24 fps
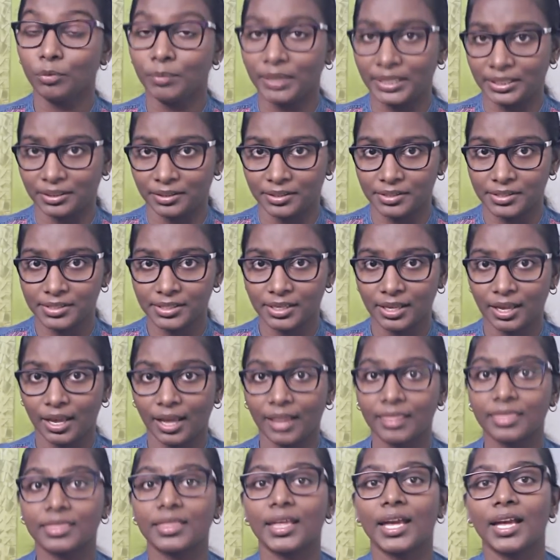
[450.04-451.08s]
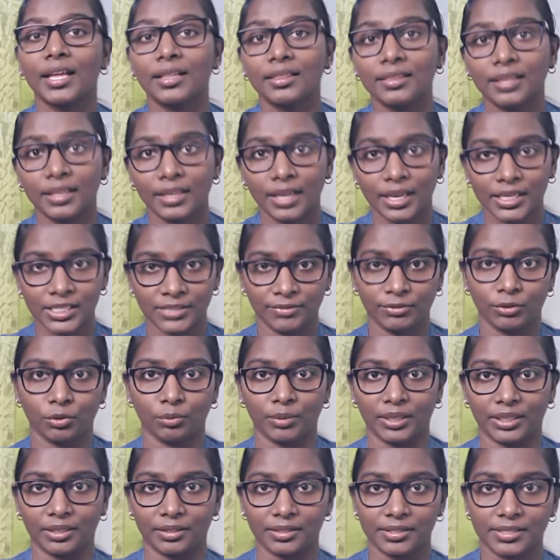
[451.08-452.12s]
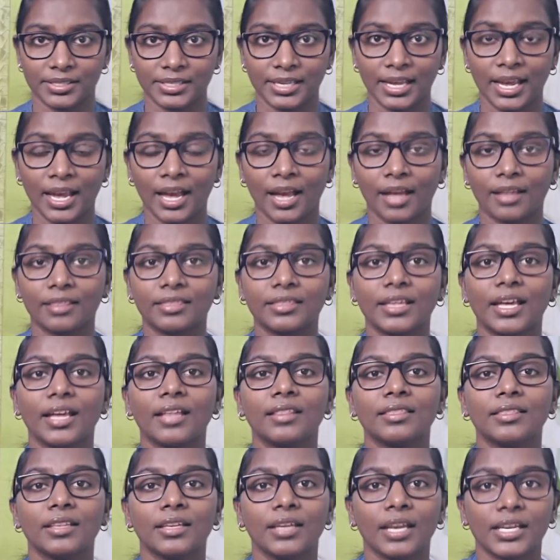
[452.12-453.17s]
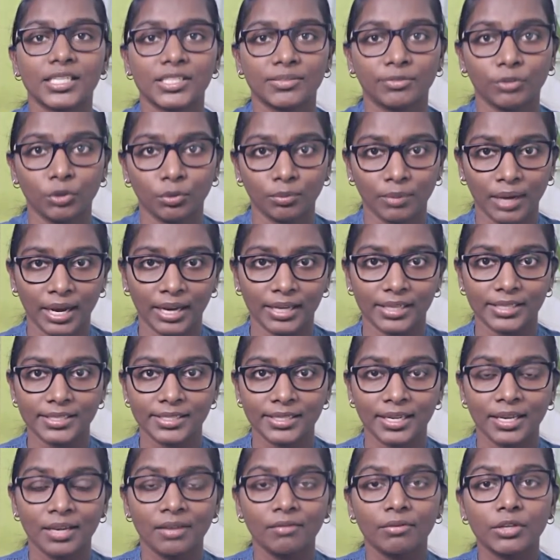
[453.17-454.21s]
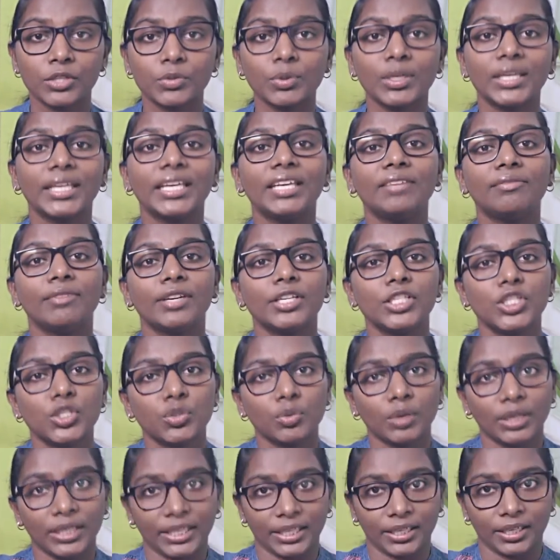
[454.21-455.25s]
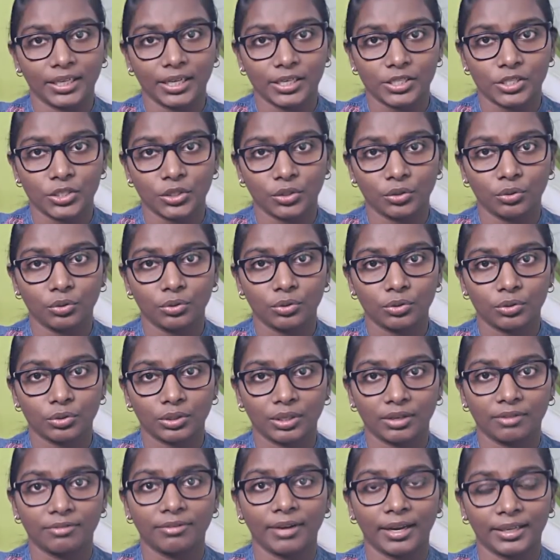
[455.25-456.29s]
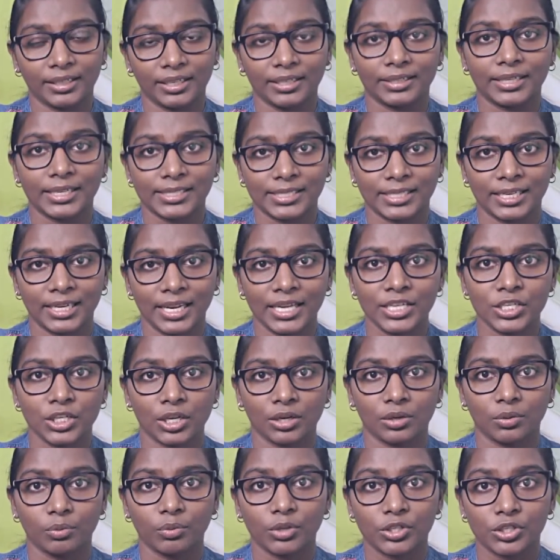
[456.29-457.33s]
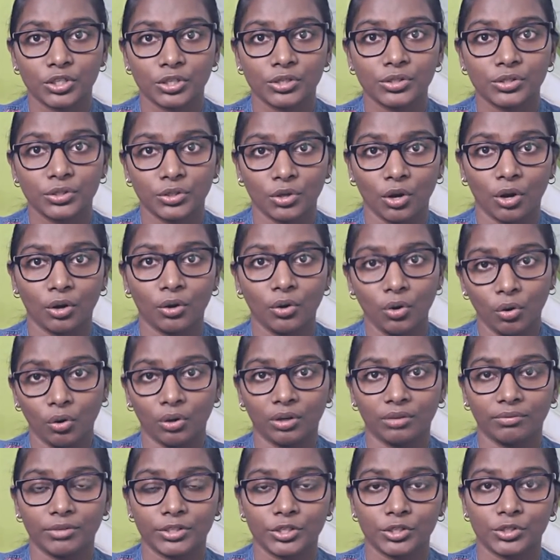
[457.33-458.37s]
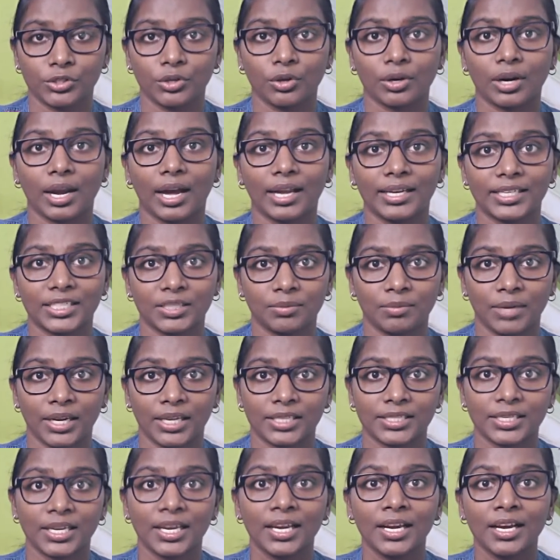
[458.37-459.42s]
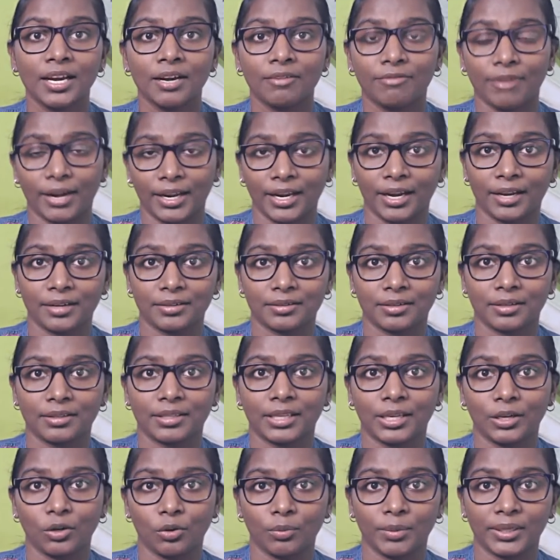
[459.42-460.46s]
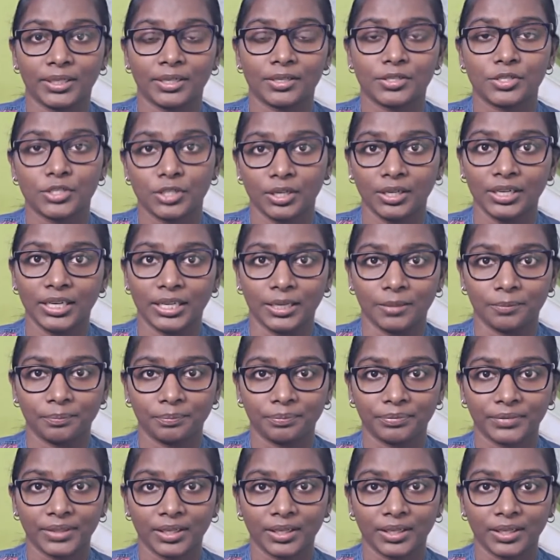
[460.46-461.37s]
meters, and then the next few meters, and then the next few miles, which will eventually get you to the final destination, which is your goal, which is your ultimate 500-kilometer journey.